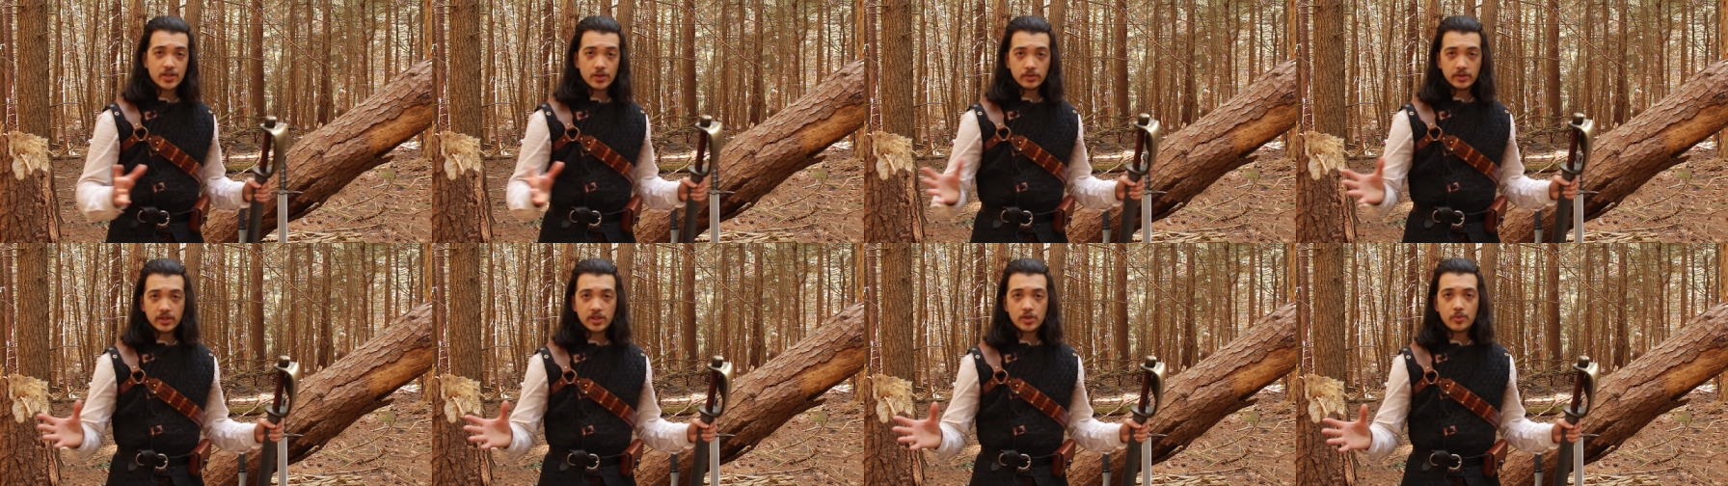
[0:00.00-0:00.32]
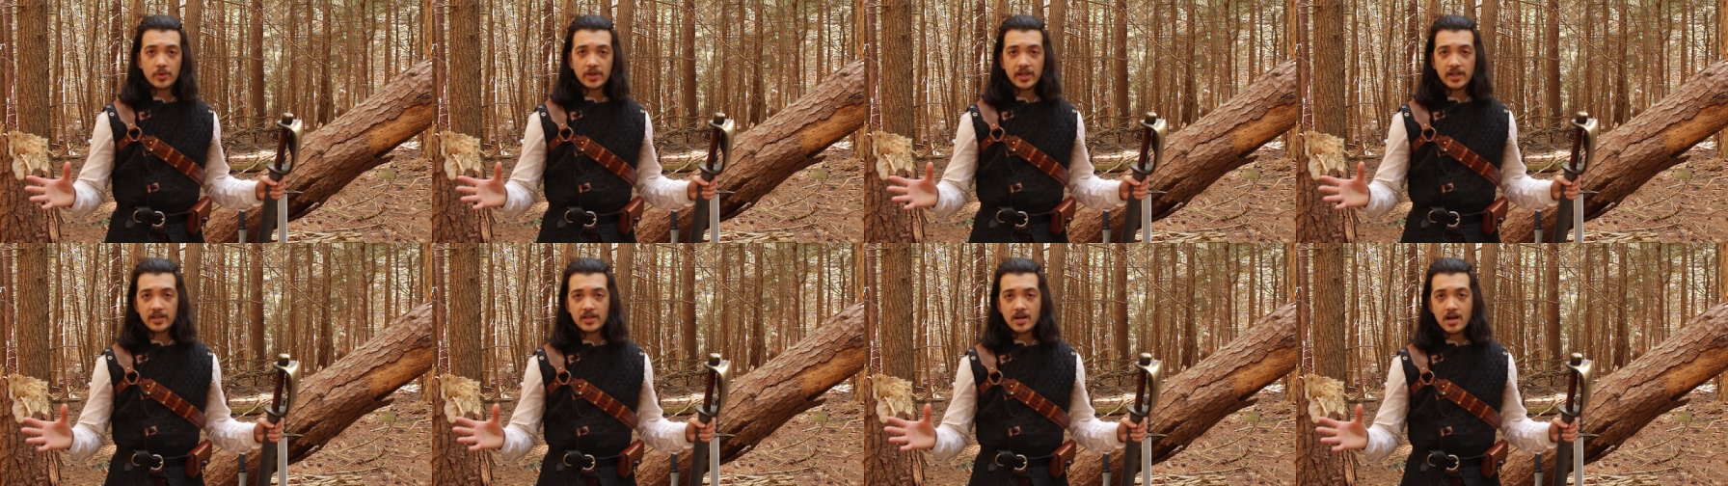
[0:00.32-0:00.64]
only
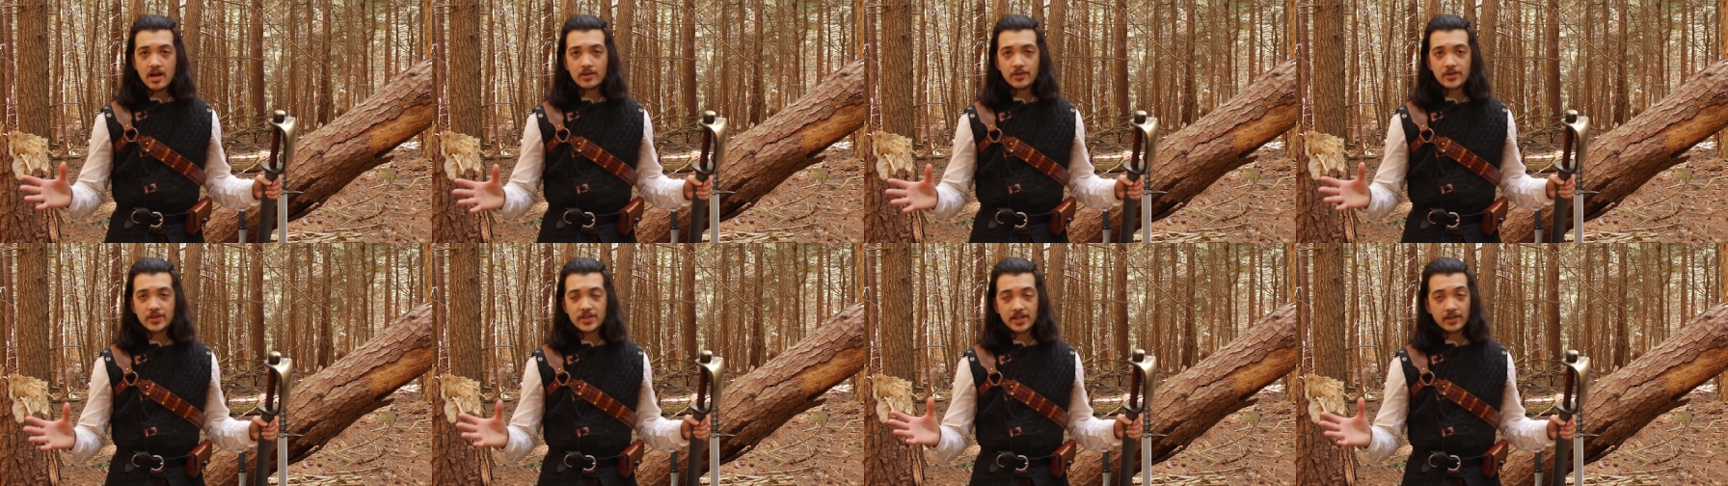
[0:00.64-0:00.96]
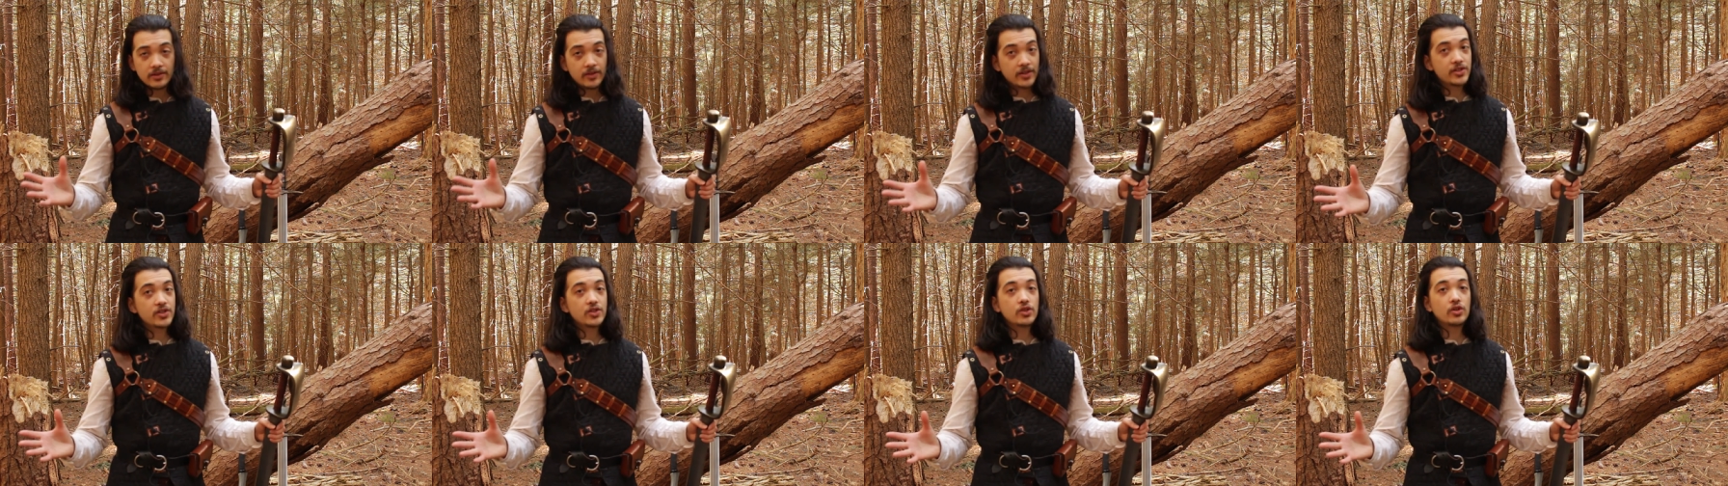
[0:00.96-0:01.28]
twenty dollars and it
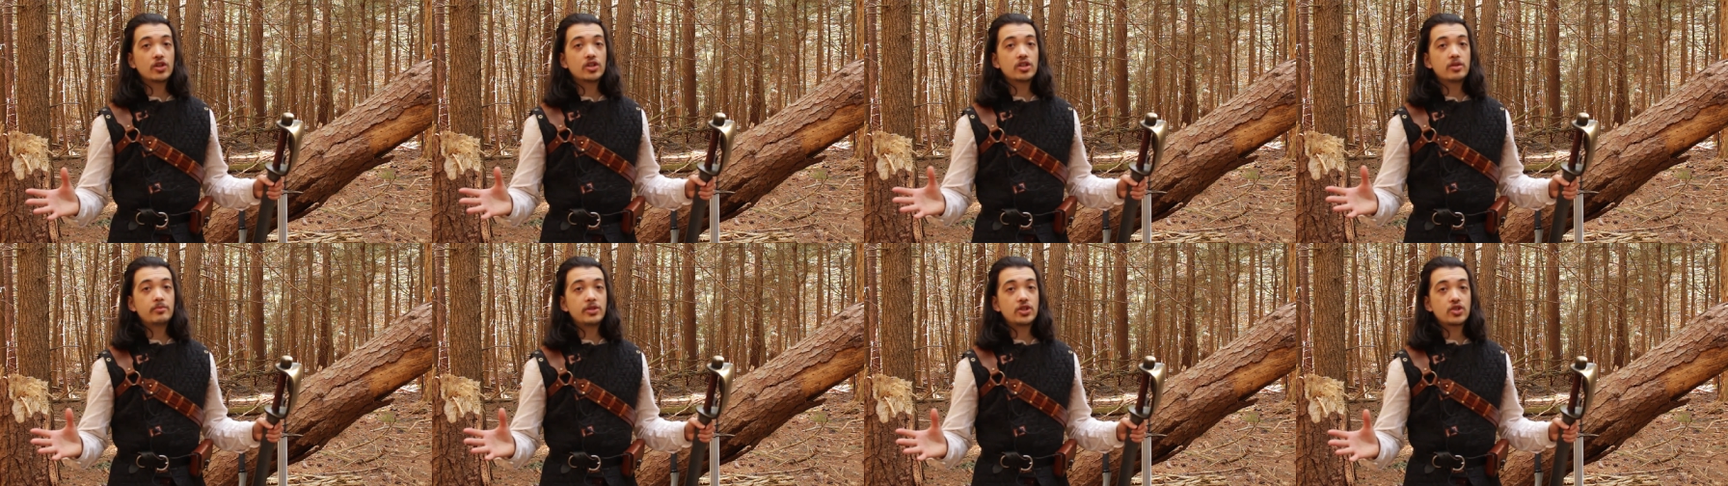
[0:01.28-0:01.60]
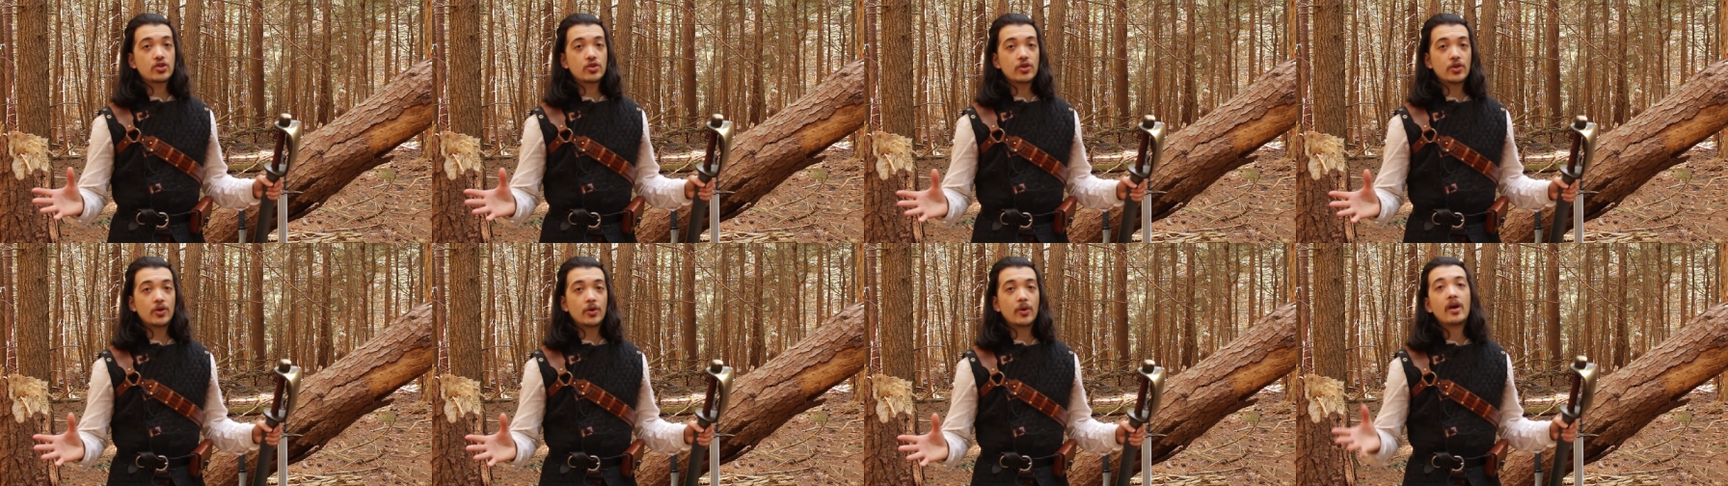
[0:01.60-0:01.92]
looks too good to be
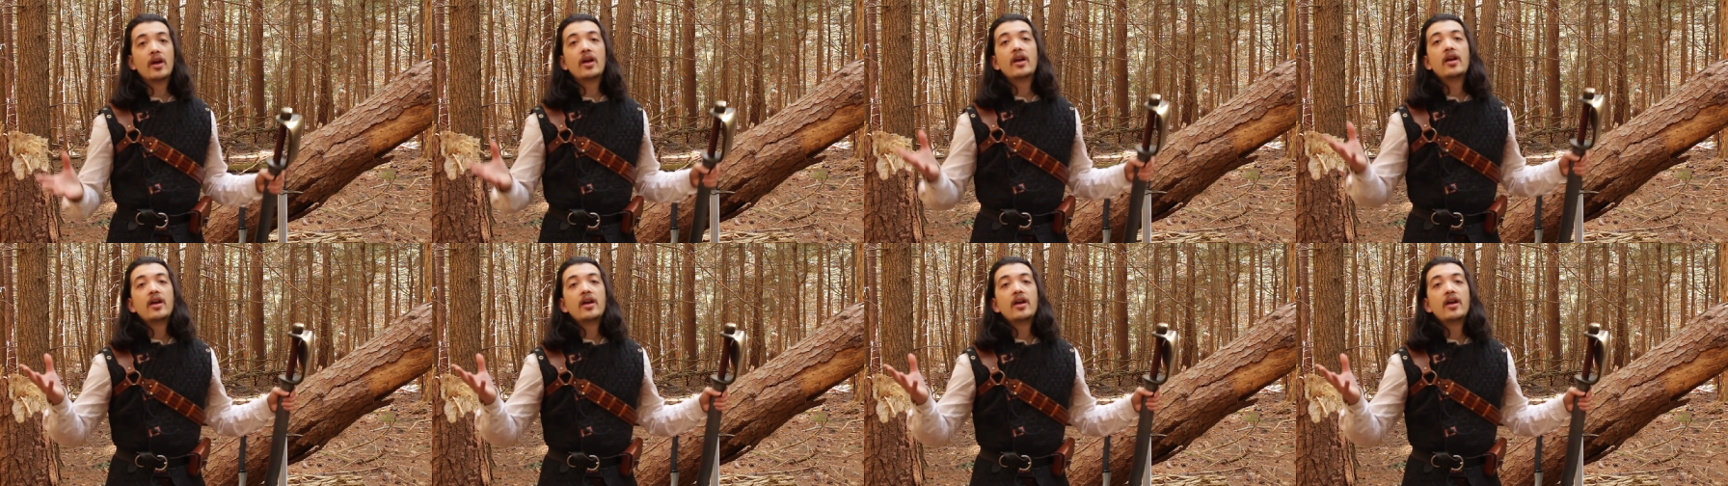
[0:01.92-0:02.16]
true,